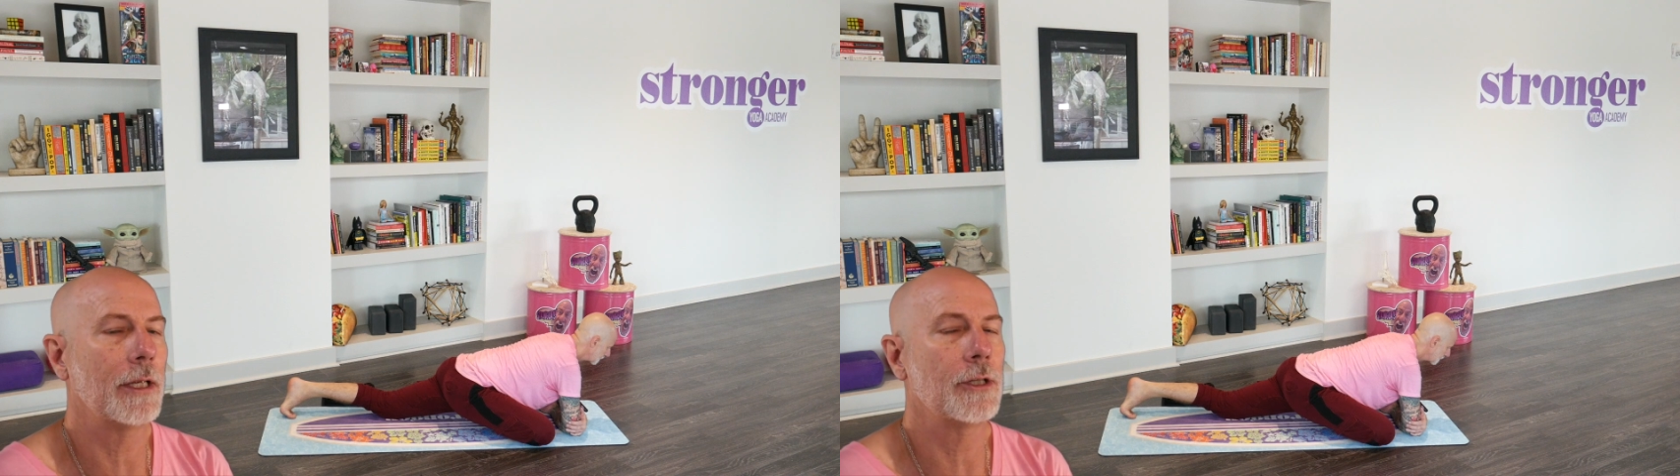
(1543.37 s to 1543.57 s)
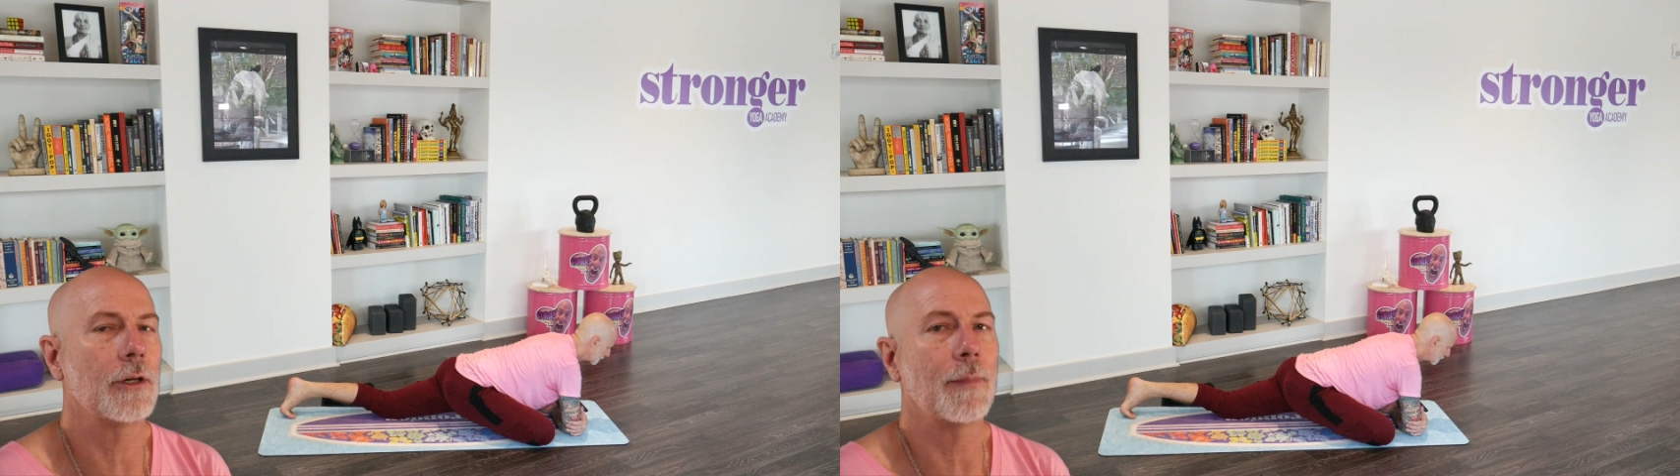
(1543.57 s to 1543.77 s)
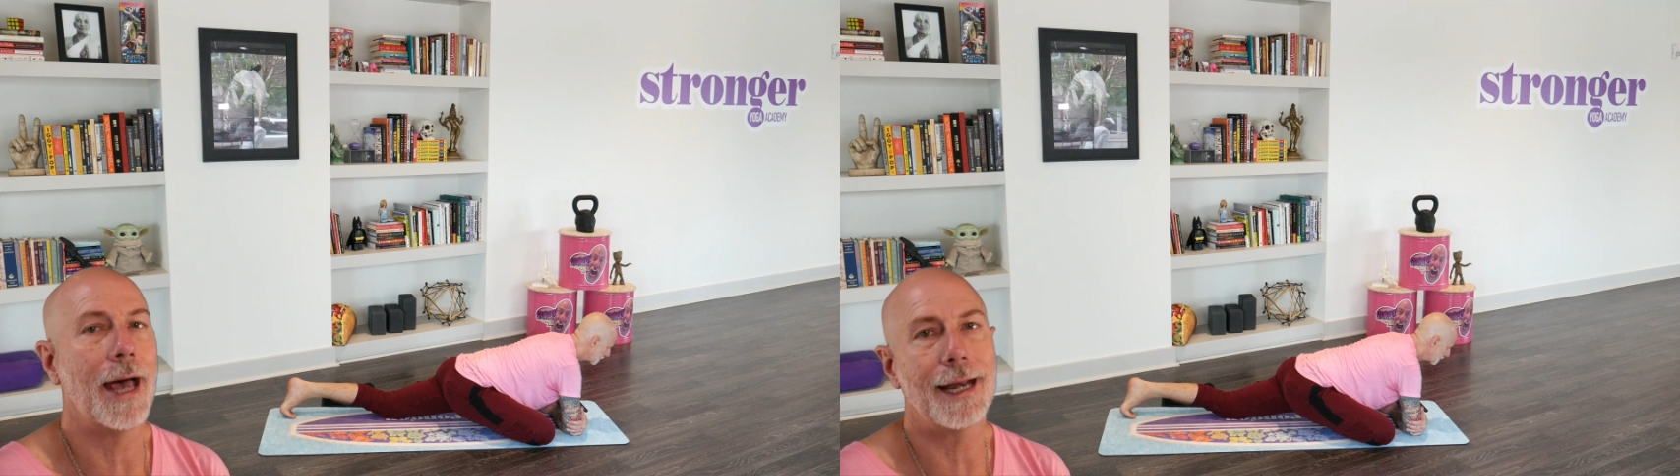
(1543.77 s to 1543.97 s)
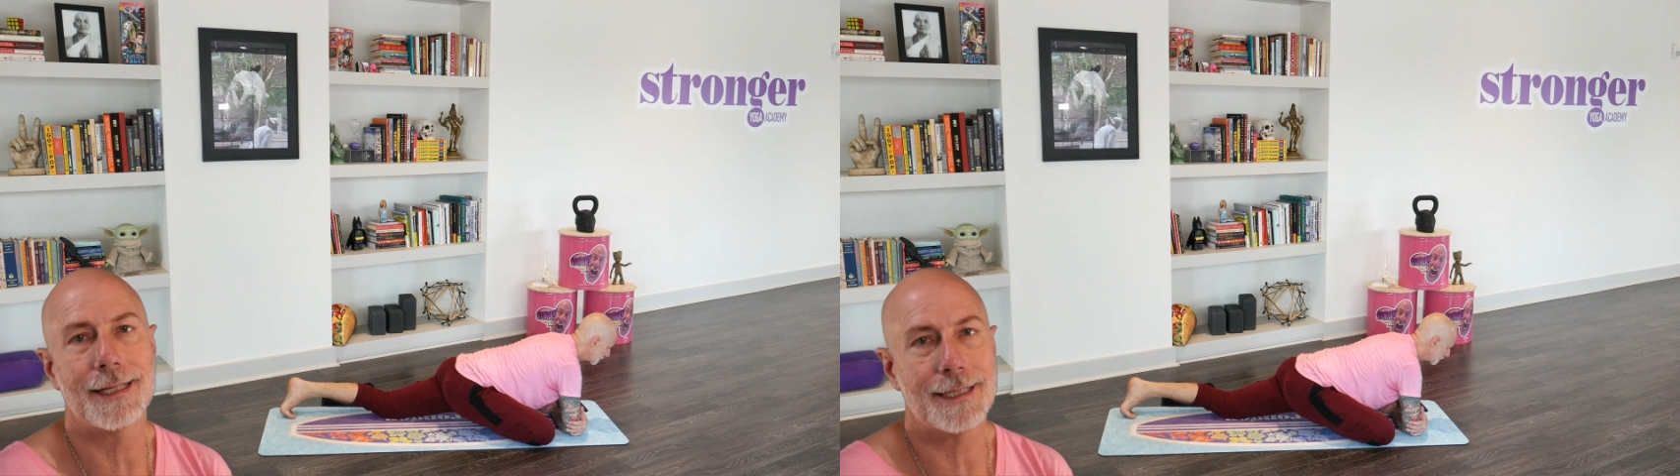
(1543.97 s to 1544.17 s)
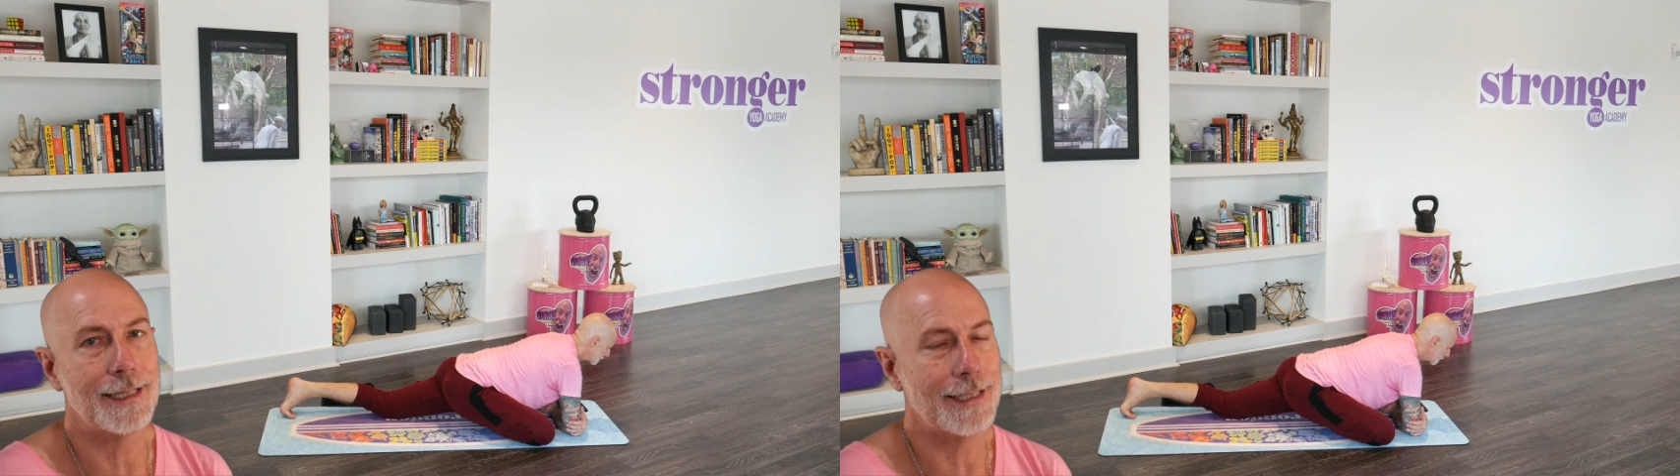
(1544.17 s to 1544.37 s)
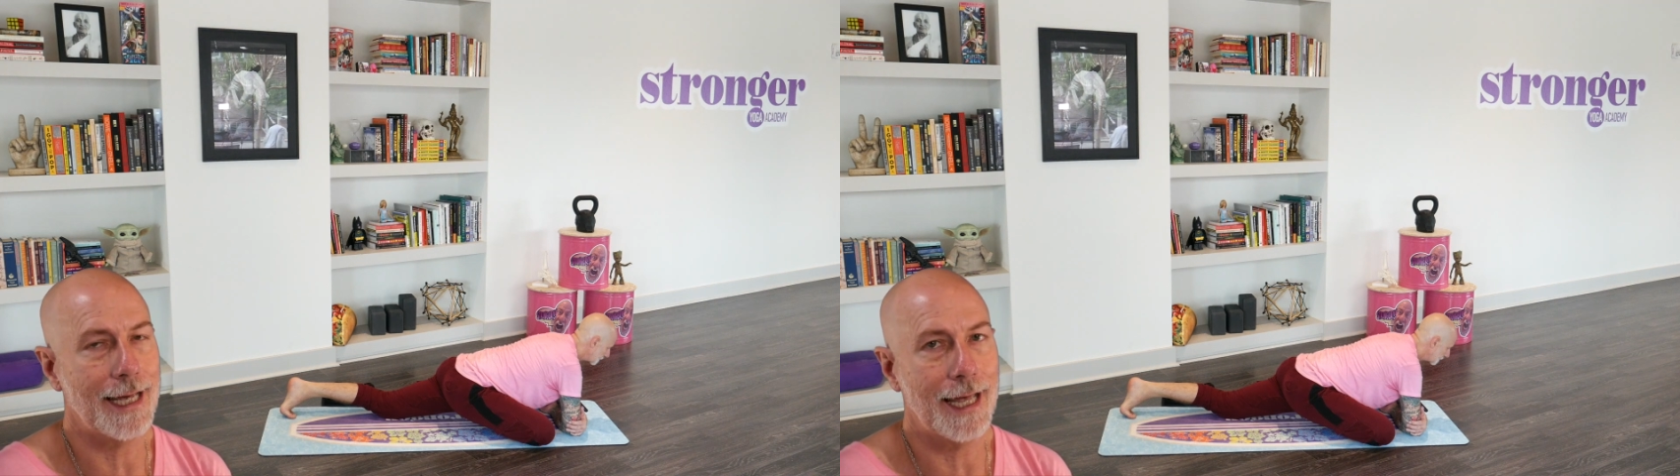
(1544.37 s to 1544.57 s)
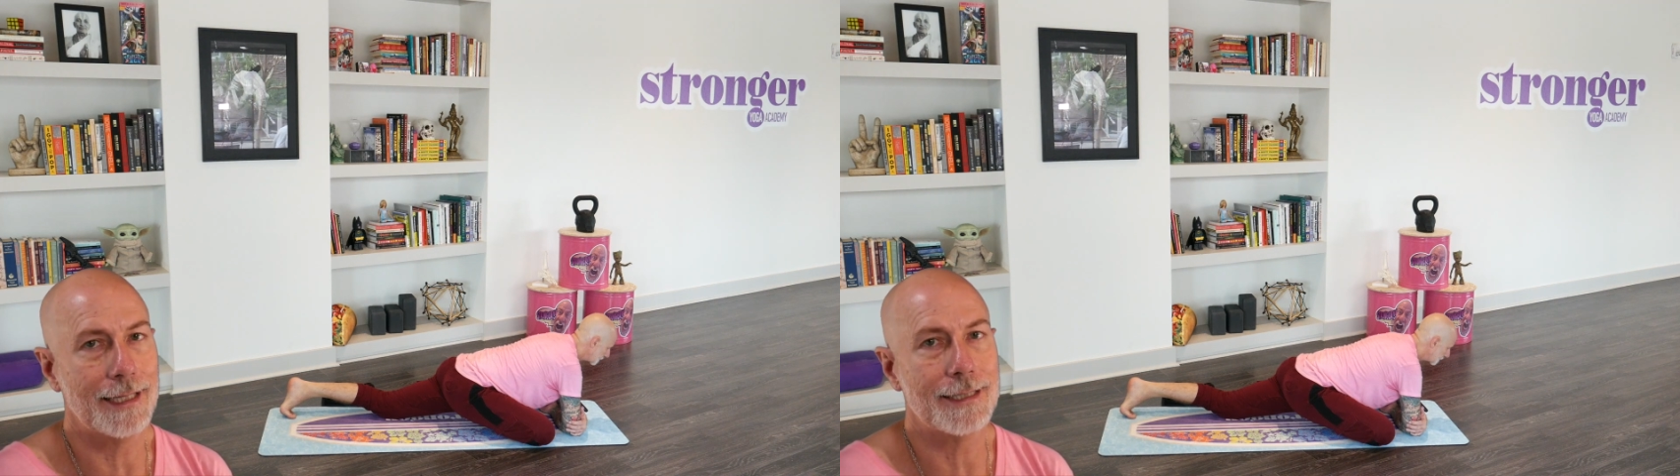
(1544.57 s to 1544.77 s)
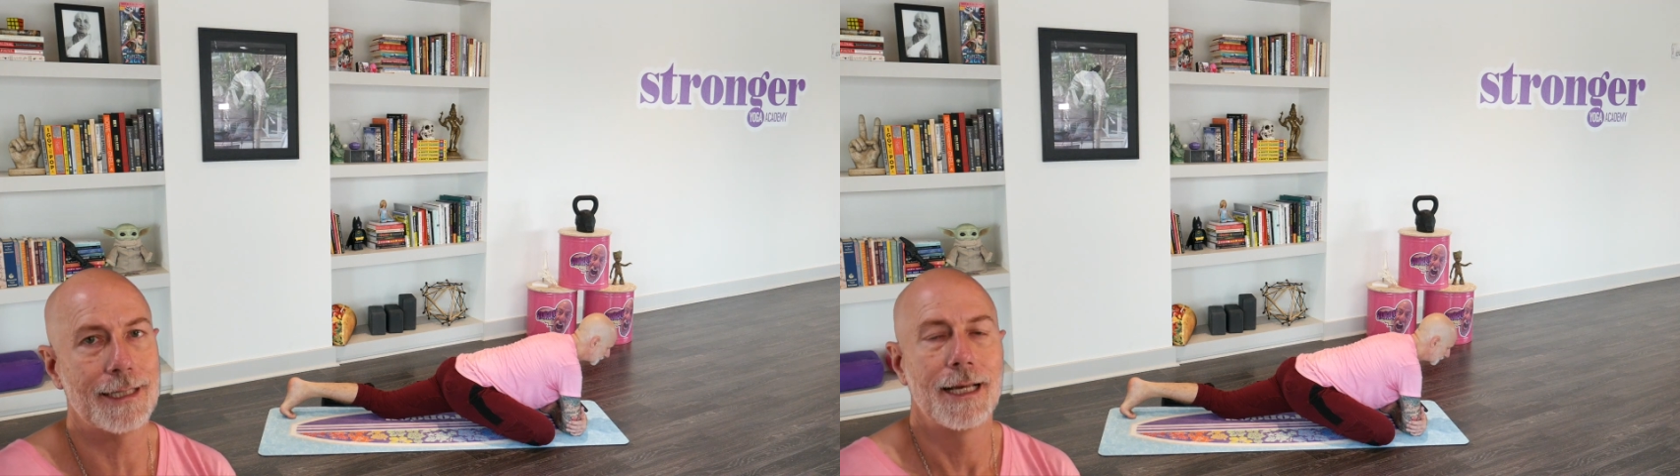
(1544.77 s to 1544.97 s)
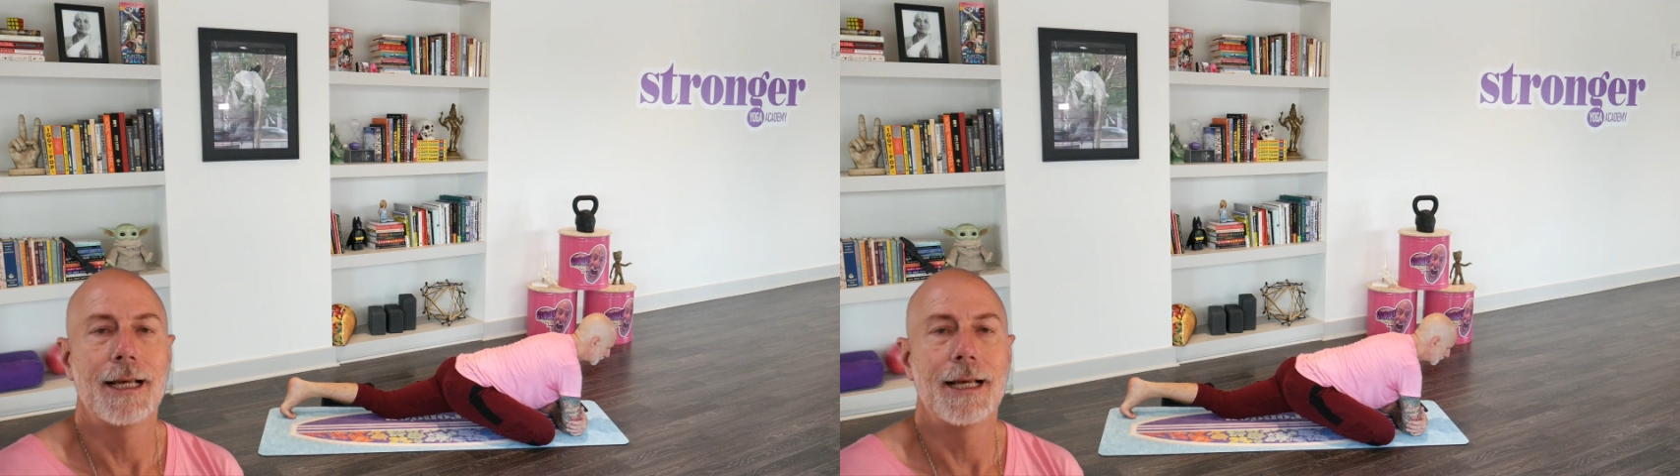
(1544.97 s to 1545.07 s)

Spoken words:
edge of your mat is intense,